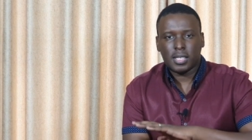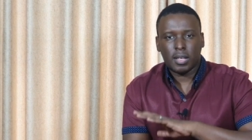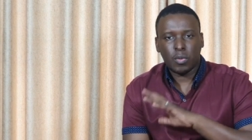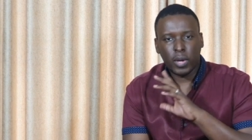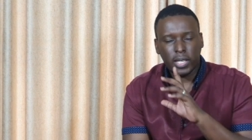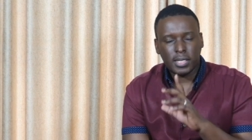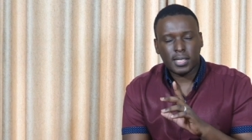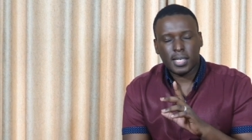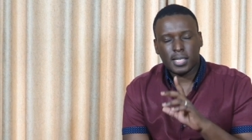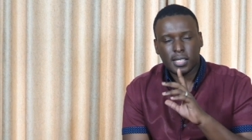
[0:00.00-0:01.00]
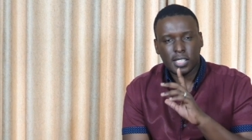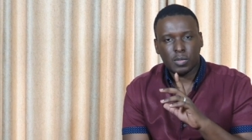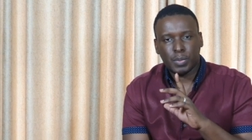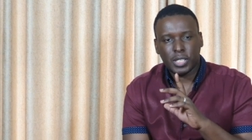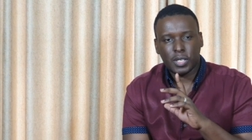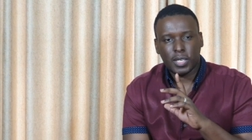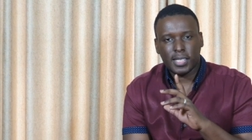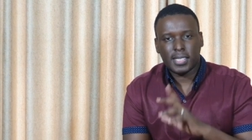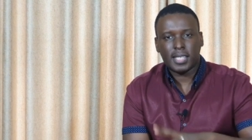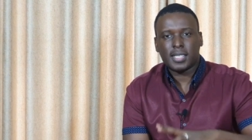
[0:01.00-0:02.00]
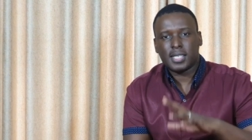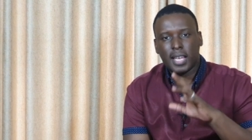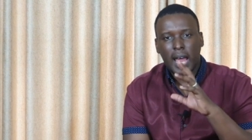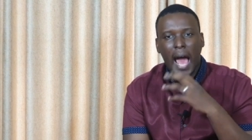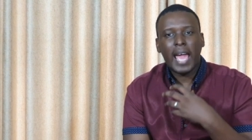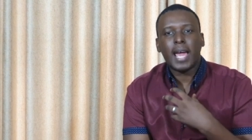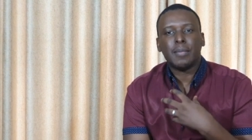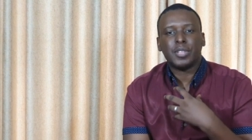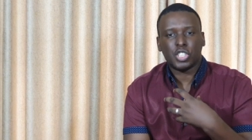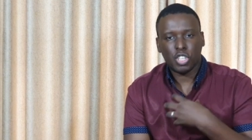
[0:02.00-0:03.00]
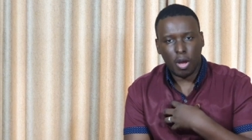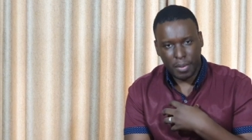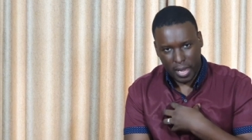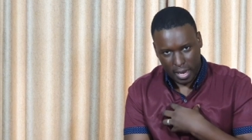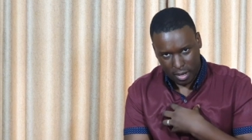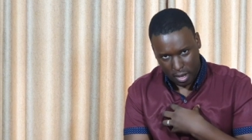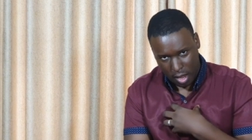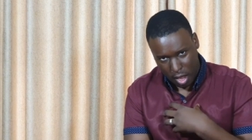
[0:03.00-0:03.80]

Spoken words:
when he says this particular sentence that I am the sharp end